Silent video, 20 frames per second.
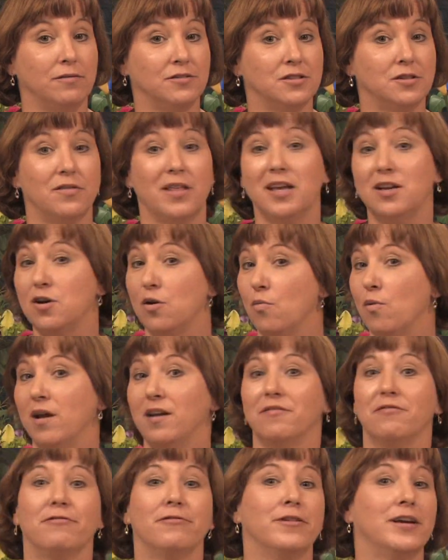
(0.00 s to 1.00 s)
So they don't want to
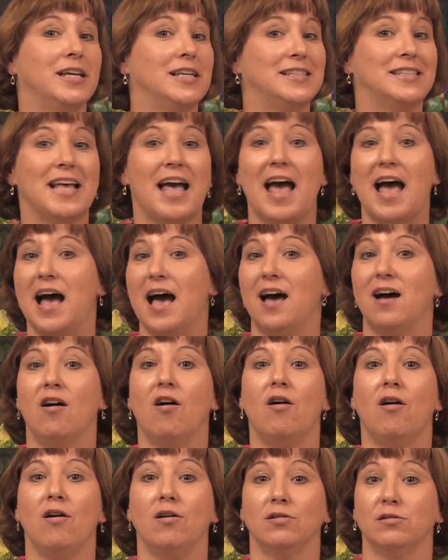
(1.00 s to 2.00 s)
freeze at
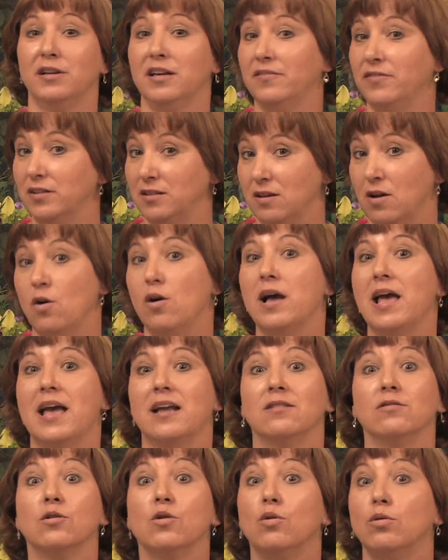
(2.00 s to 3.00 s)
all or even
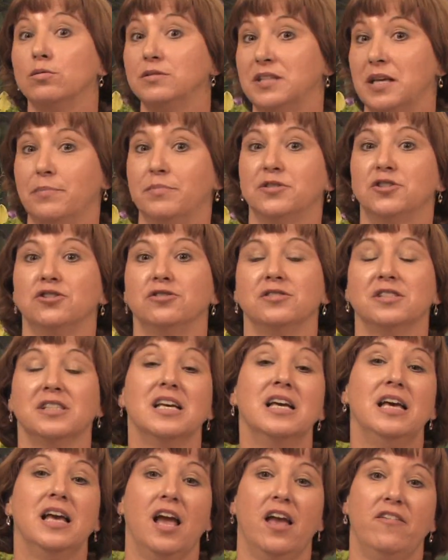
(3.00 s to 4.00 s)
handle cold temperatures,
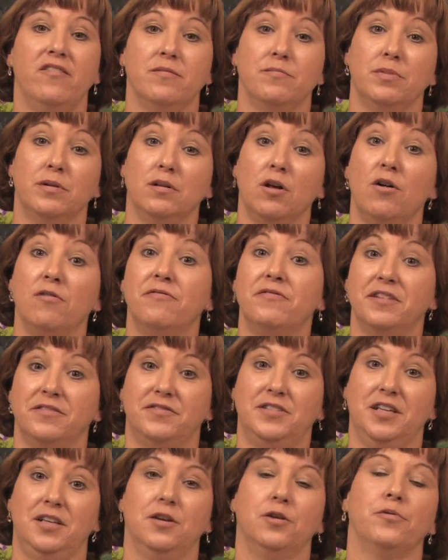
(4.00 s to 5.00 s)
even below
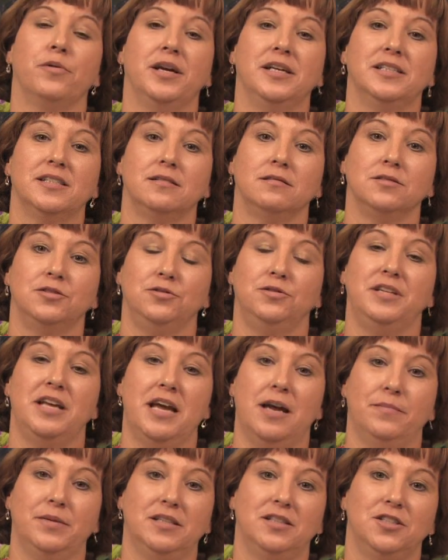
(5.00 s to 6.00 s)
fifty degrees. It'll do
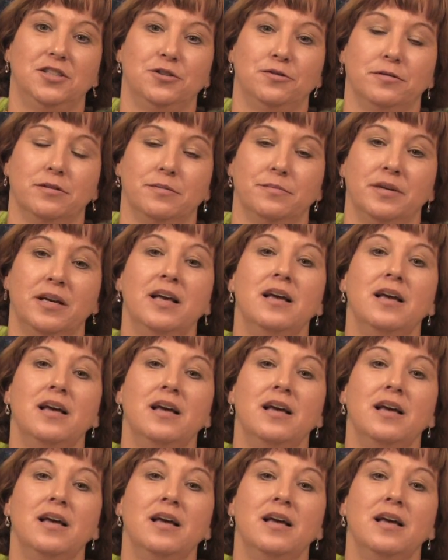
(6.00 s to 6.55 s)
damage to them.